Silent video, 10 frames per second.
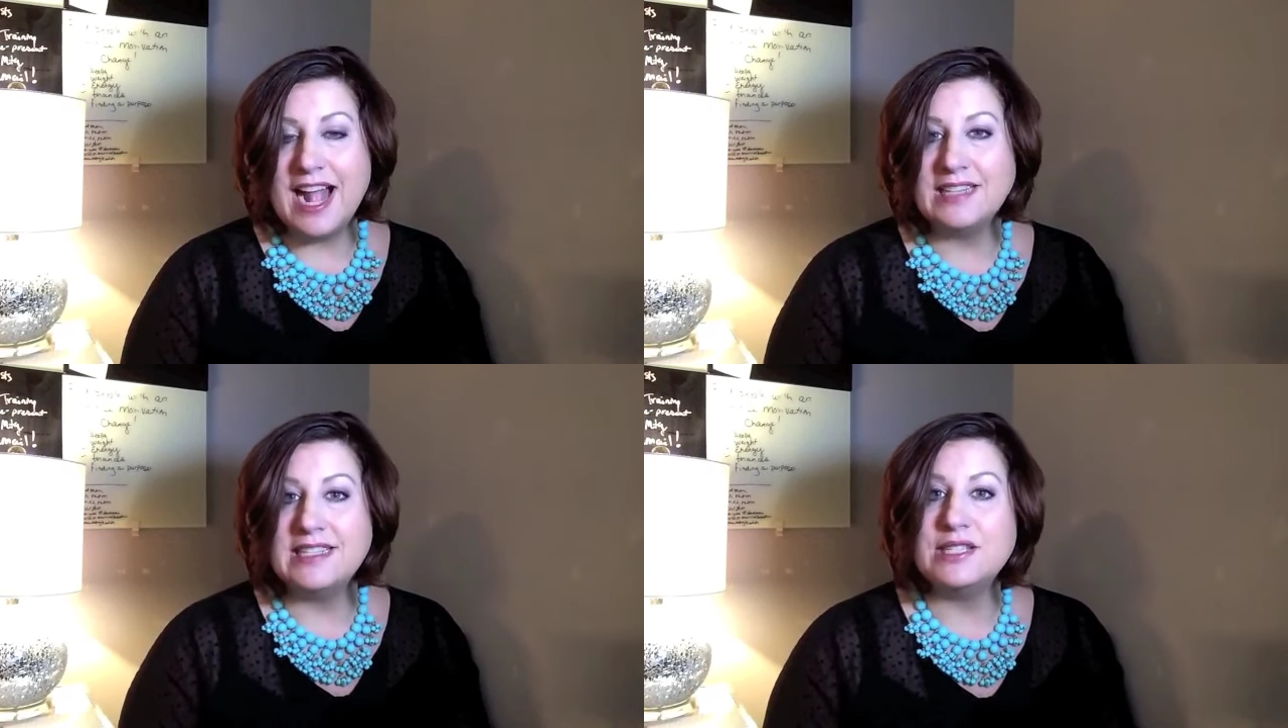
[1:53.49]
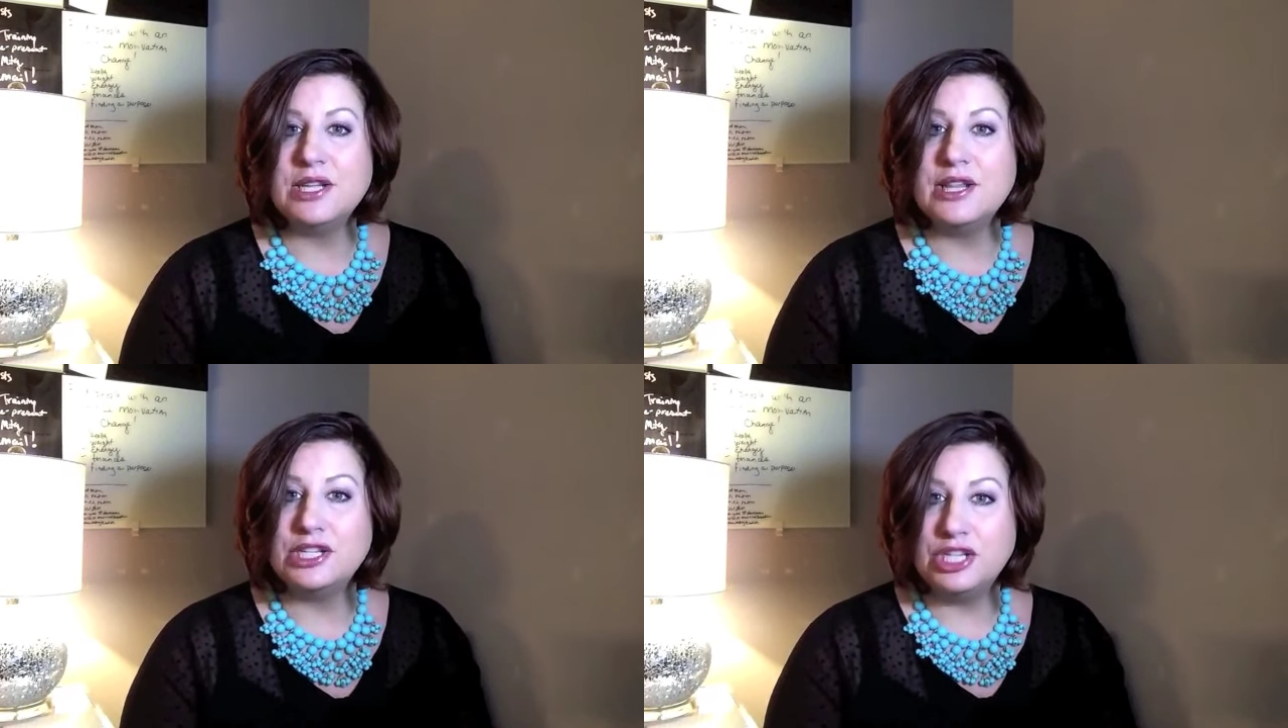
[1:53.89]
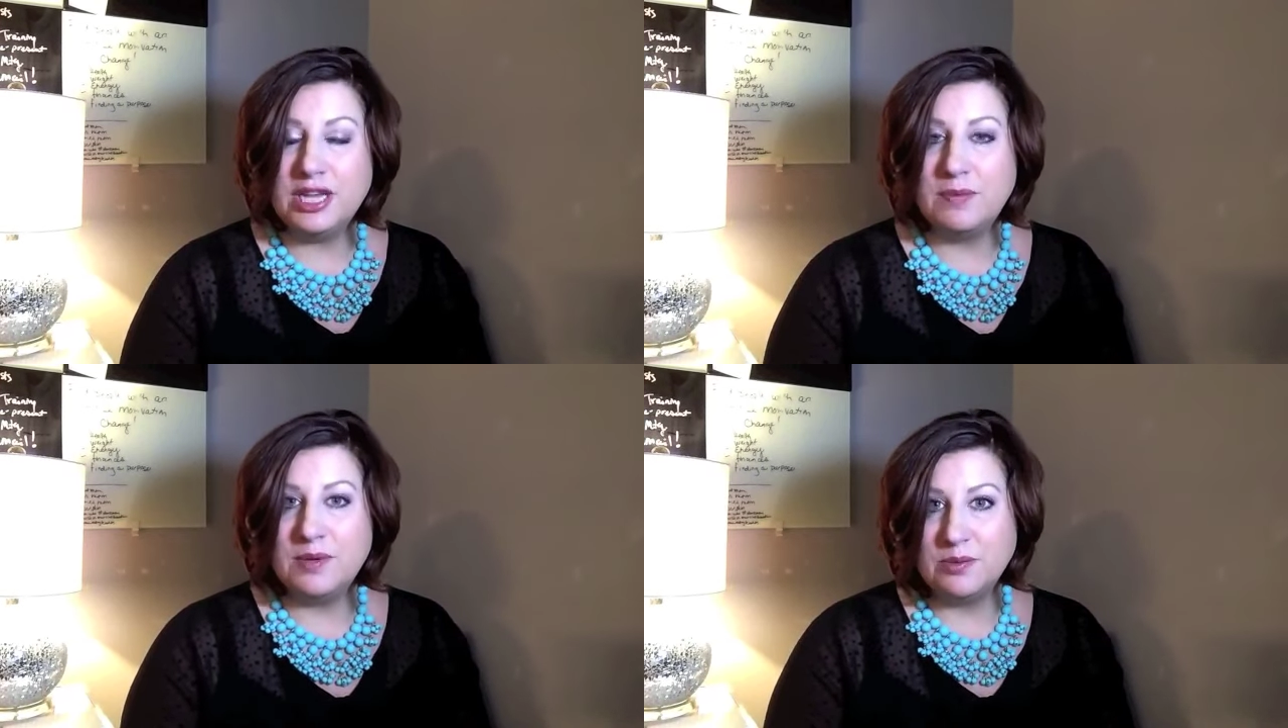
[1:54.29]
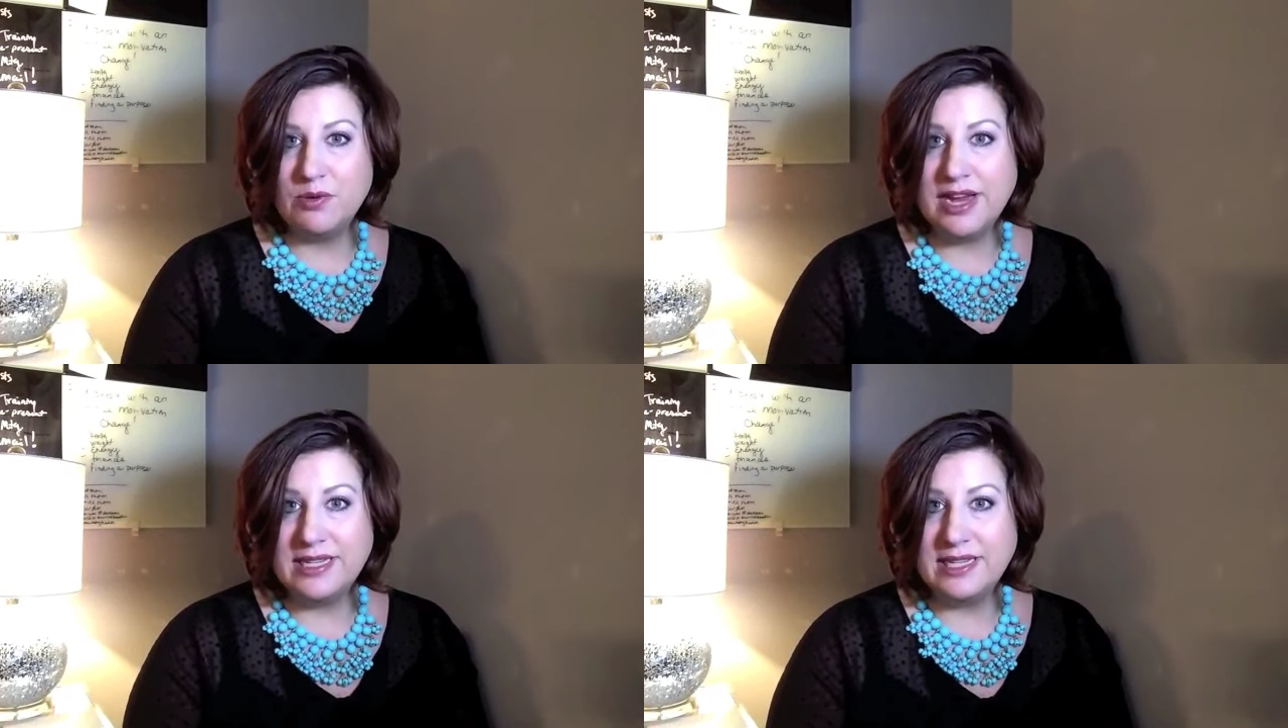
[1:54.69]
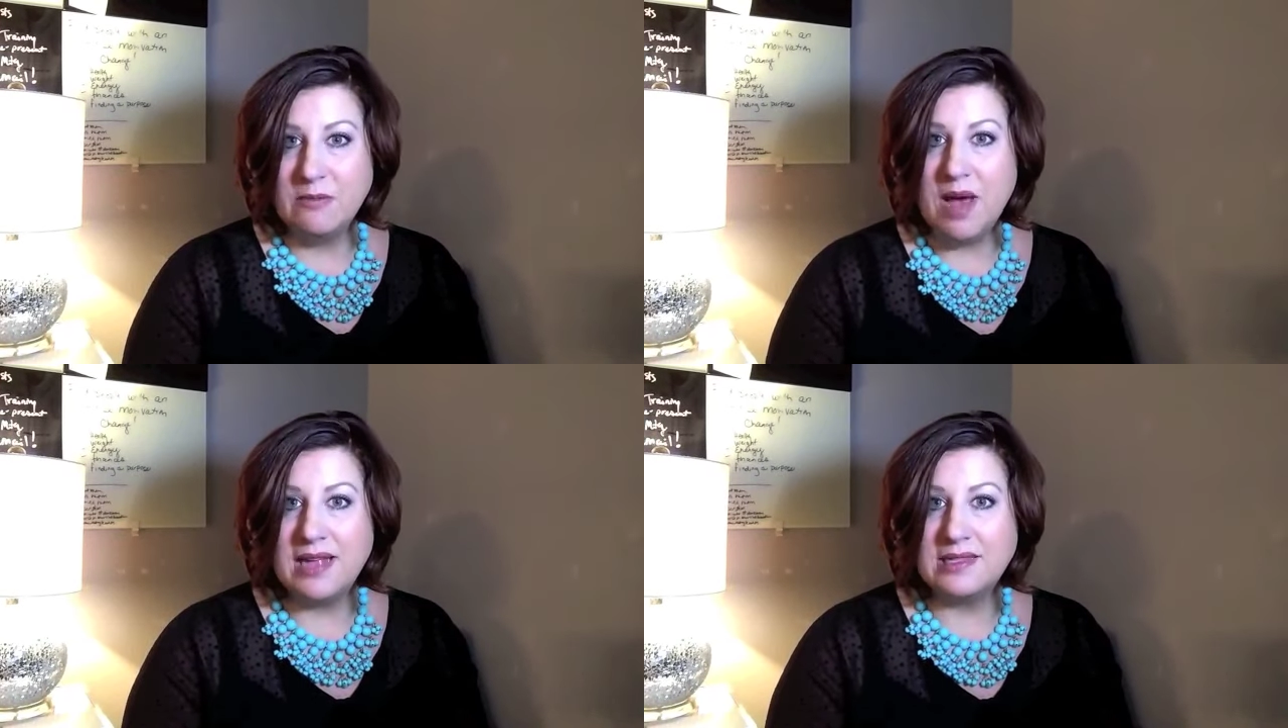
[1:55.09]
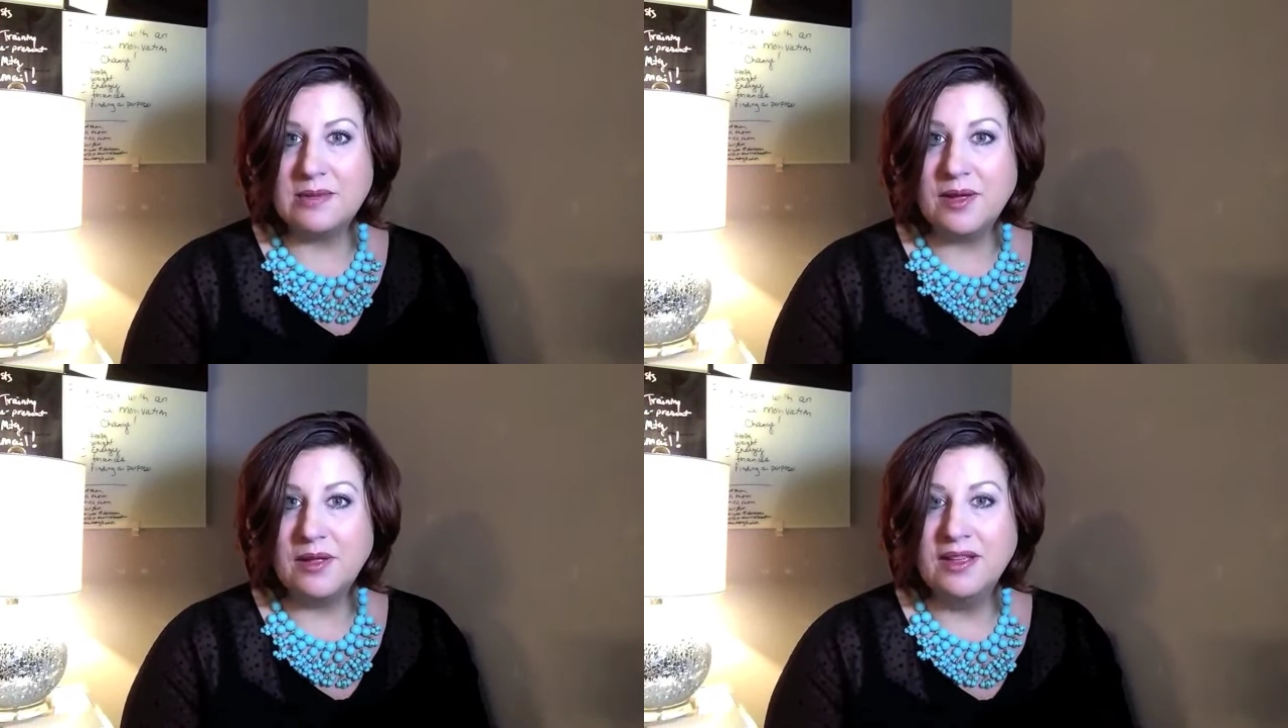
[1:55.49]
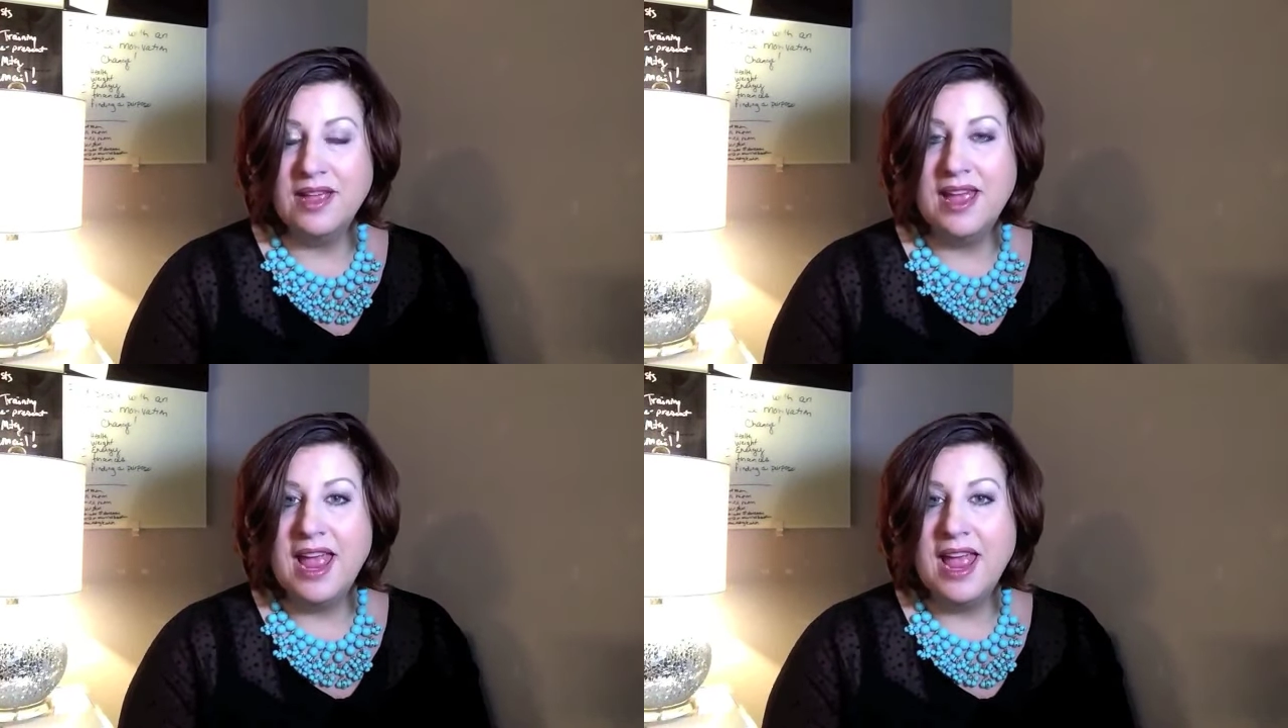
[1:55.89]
access to the cheapest pricing possible